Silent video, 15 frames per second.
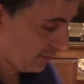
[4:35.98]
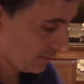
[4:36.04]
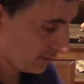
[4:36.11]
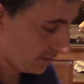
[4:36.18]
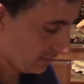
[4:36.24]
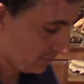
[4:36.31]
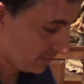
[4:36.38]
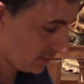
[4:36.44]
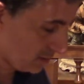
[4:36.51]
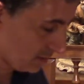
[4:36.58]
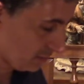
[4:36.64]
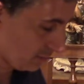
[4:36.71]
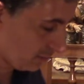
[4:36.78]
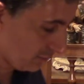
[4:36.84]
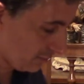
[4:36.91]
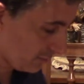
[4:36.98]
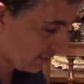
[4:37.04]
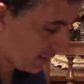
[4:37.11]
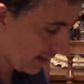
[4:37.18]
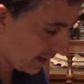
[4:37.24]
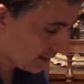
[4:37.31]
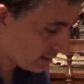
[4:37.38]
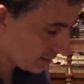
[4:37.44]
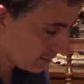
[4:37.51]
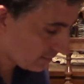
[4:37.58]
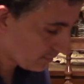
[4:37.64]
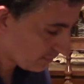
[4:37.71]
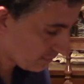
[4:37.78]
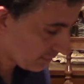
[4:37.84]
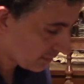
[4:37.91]
different symbol for that.
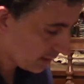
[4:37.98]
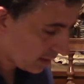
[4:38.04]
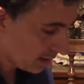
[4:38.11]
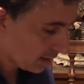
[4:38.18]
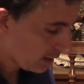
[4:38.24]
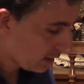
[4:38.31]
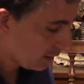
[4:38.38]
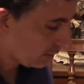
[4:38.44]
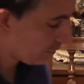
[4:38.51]
If